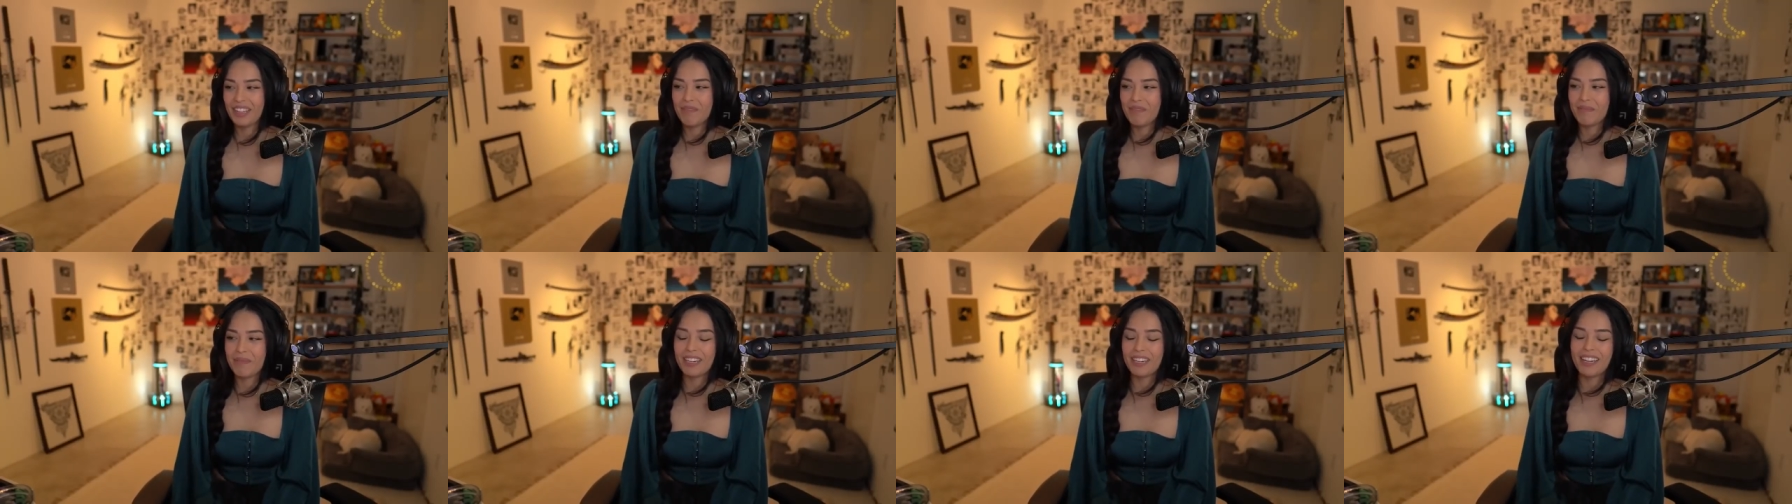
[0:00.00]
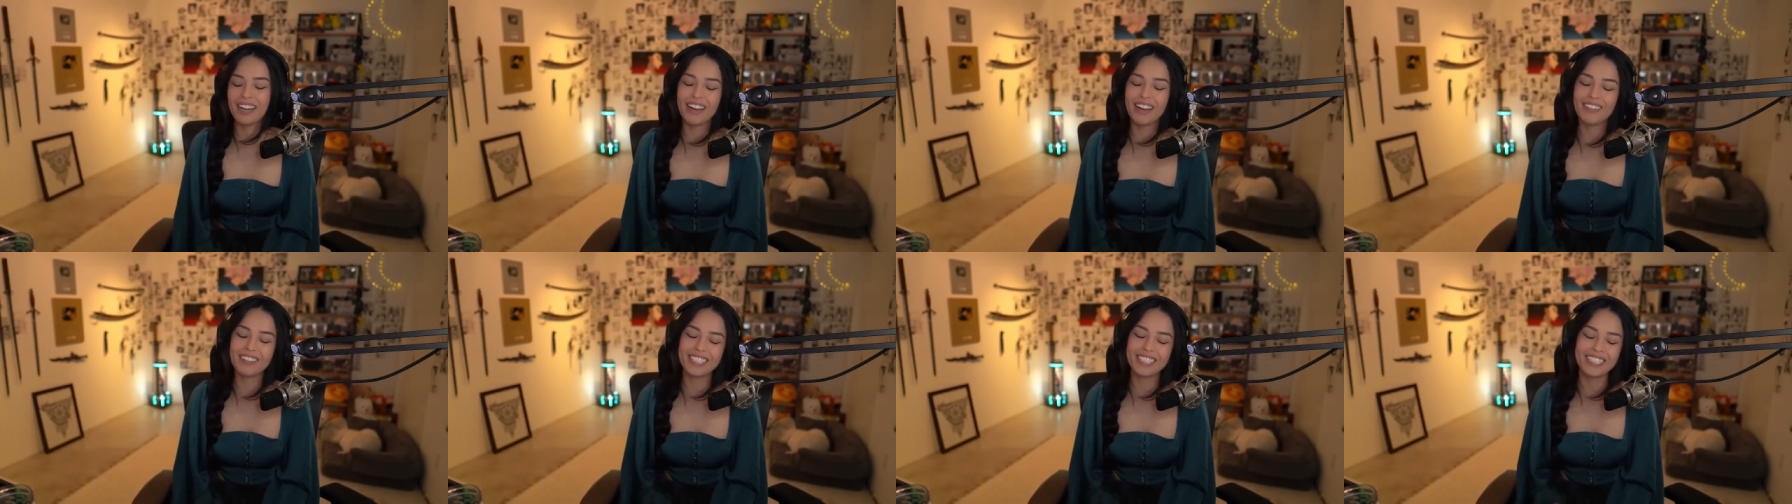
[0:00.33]
But
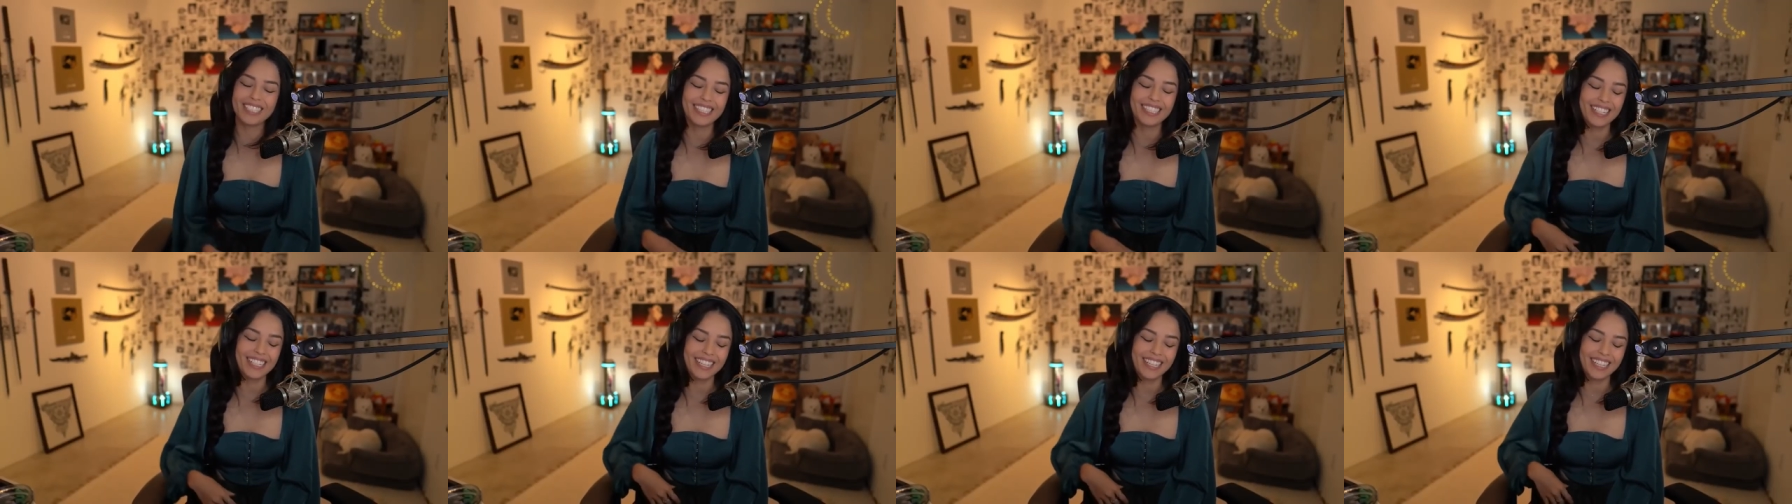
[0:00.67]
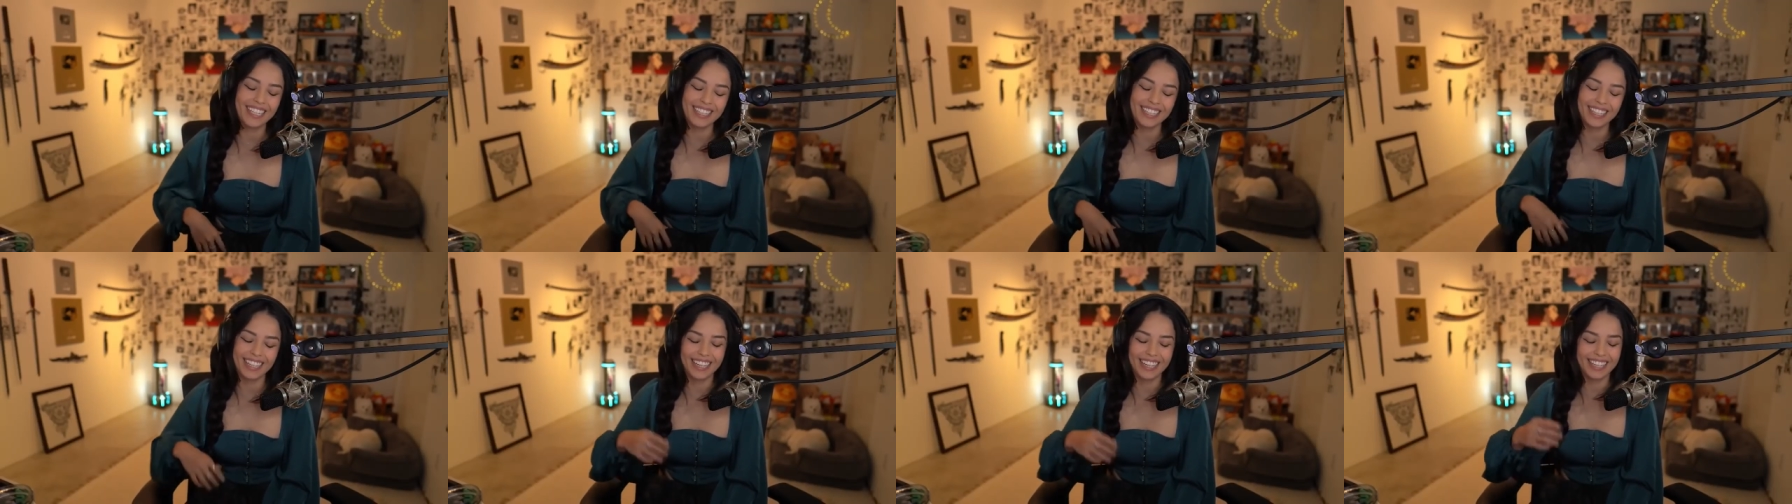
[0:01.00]
I'm just
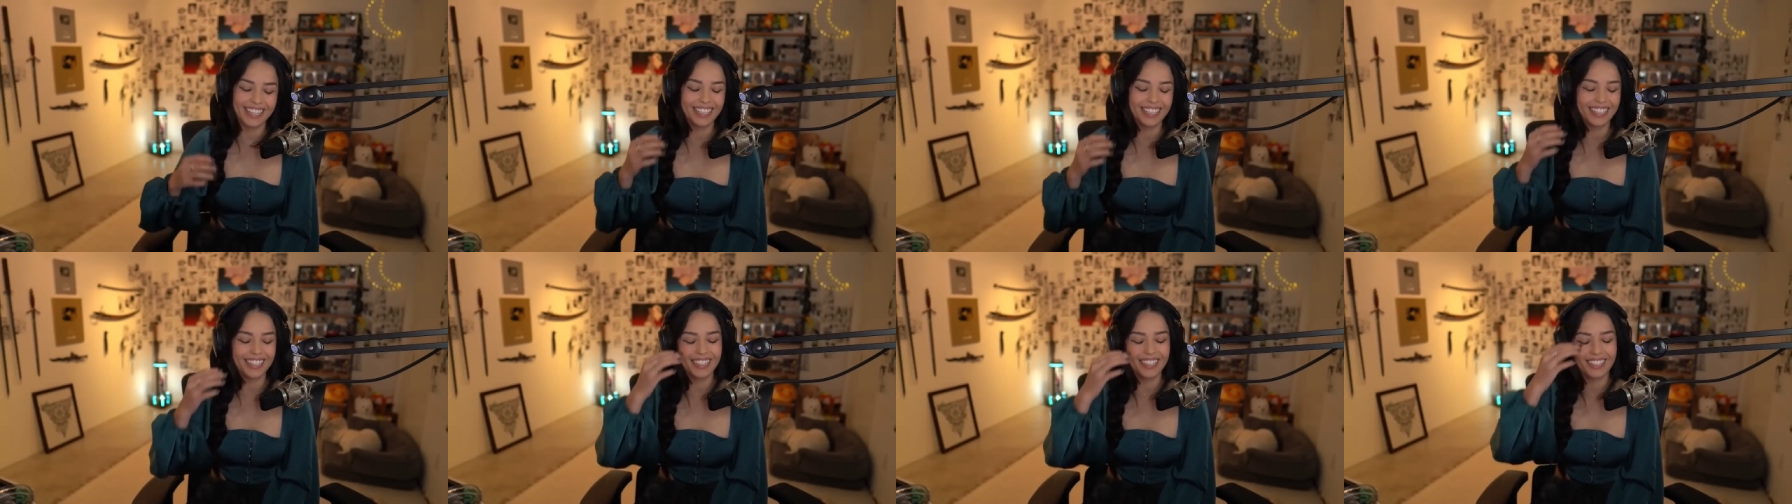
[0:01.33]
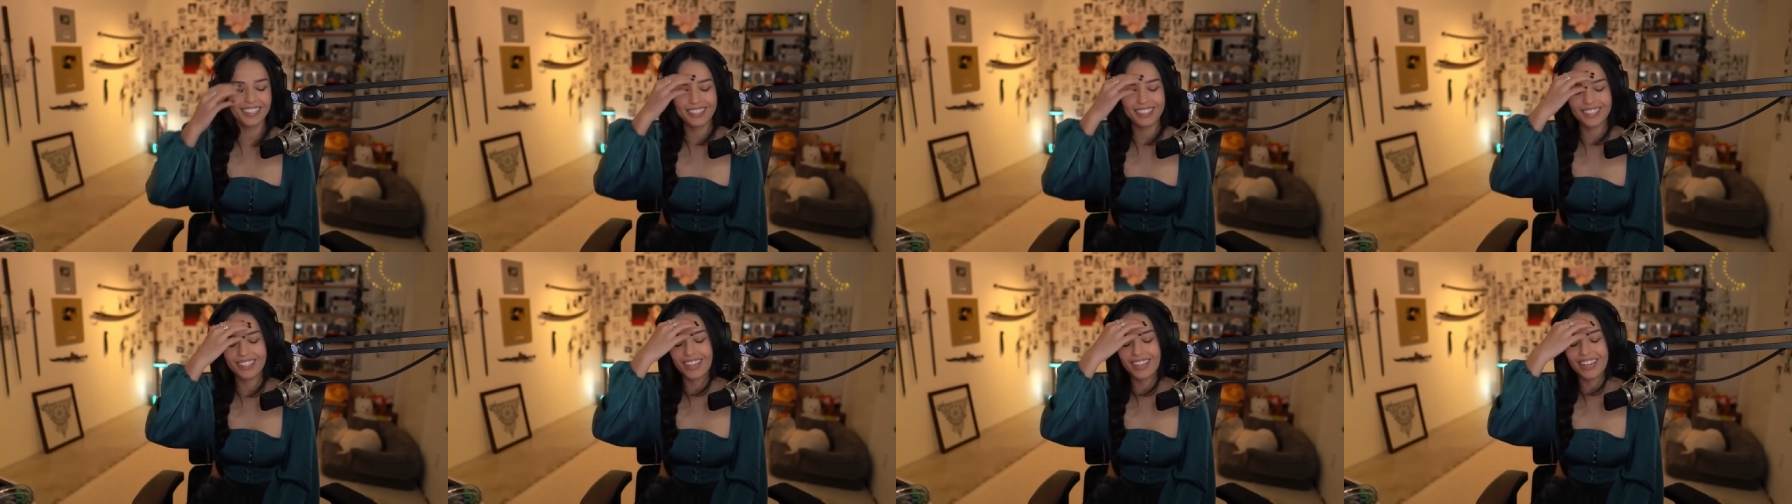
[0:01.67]
thinking like,
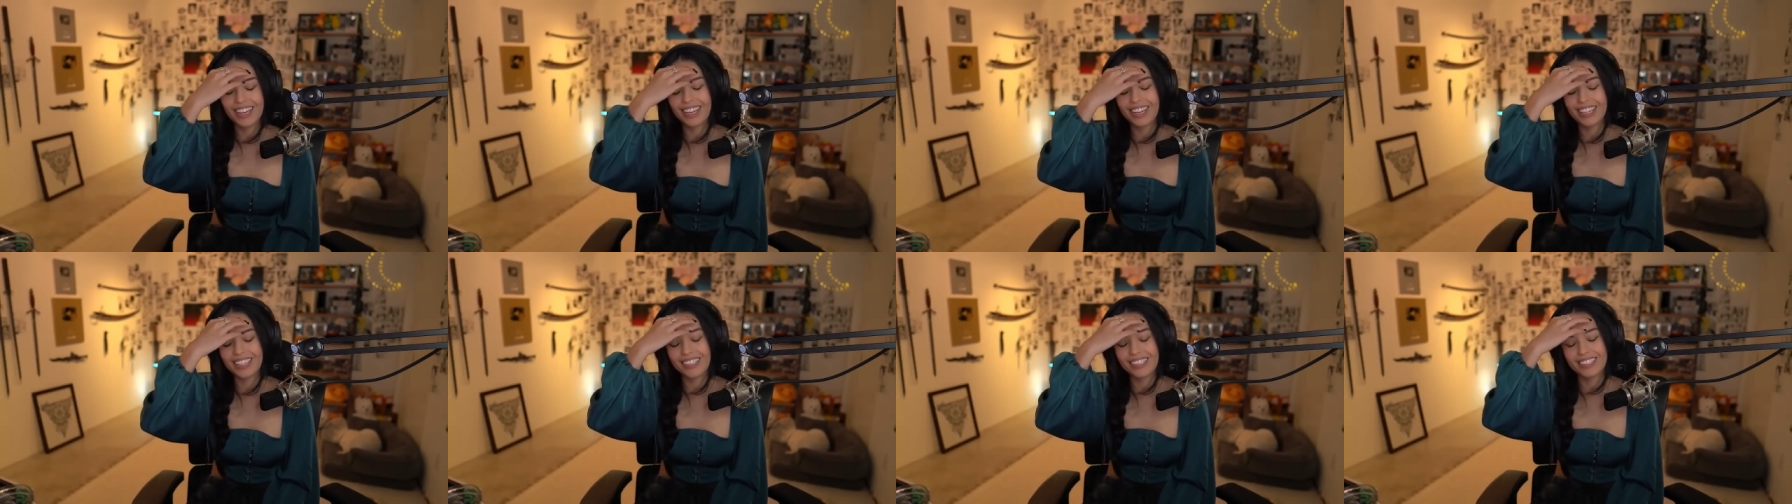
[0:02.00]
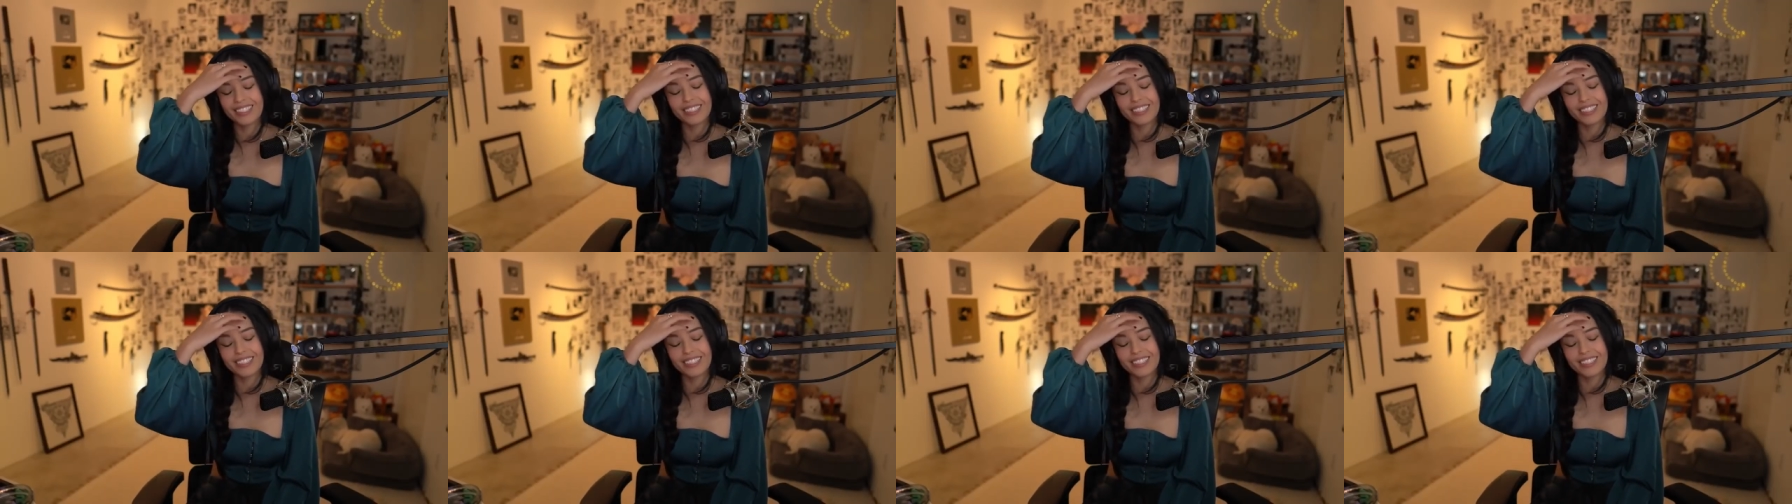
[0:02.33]
God,